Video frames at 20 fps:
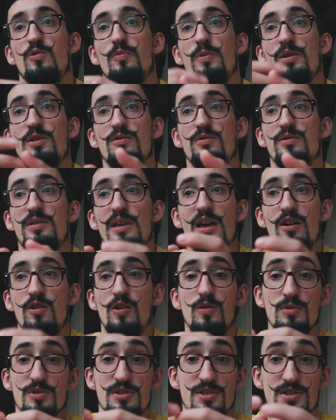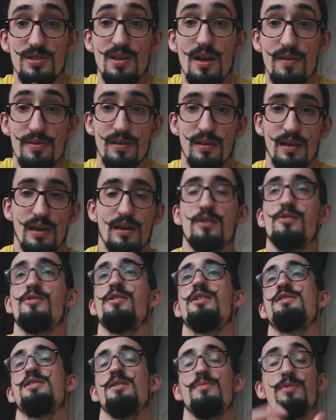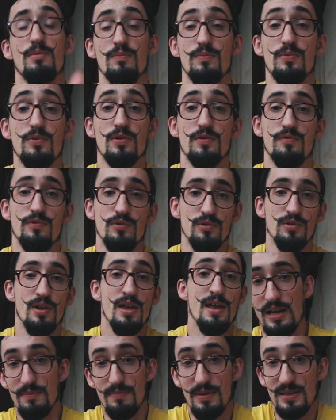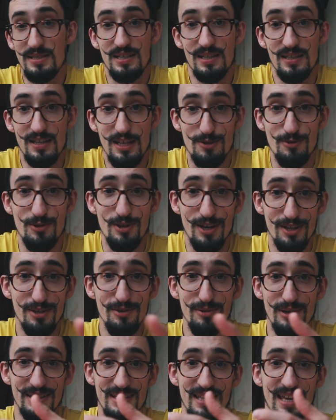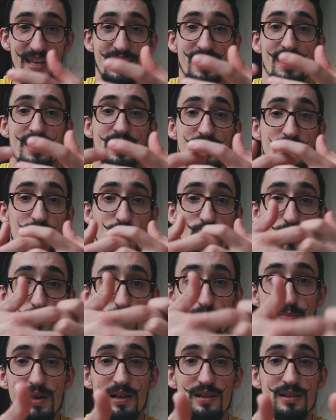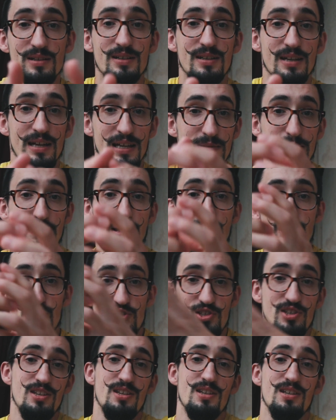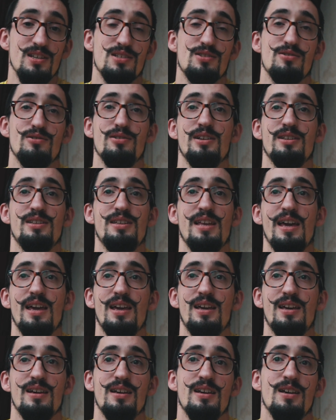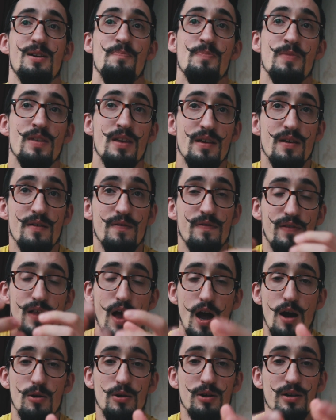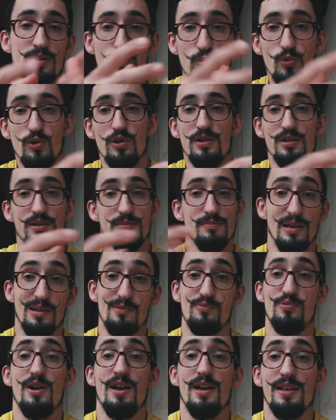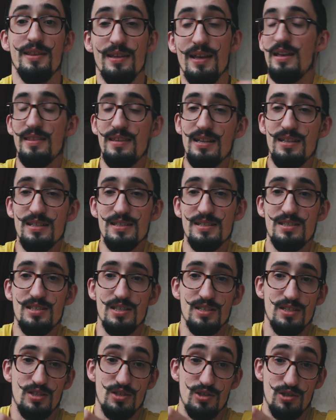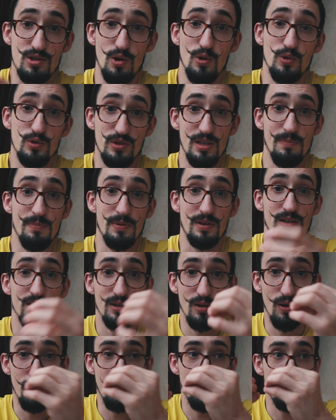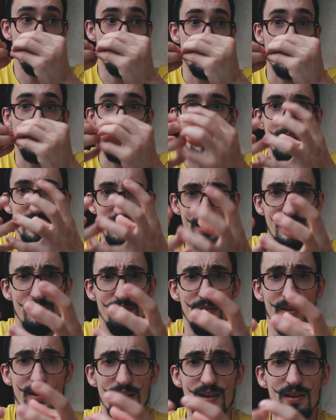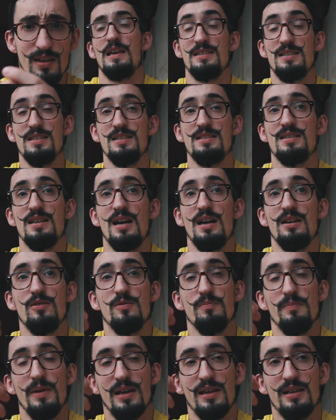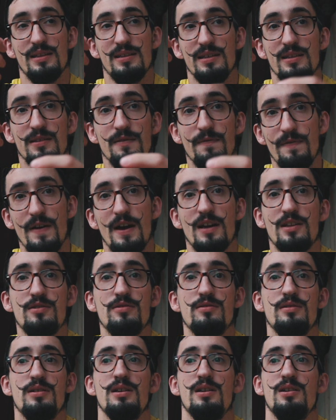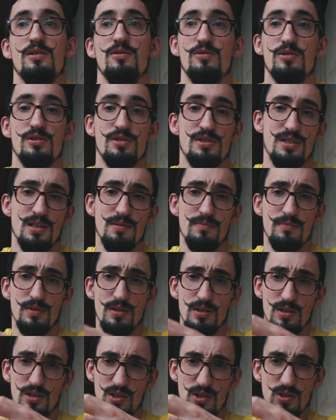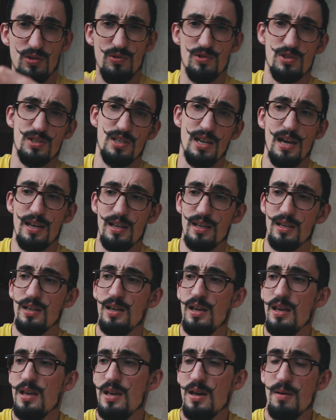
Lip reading: or when you take almost nothing and create something beautiful. And basically that's what I do. I take either milk and make cheese, or I take flour and water and make bread. And that is just so typical of creativity. And since I don't make it in a factory or some huge setting,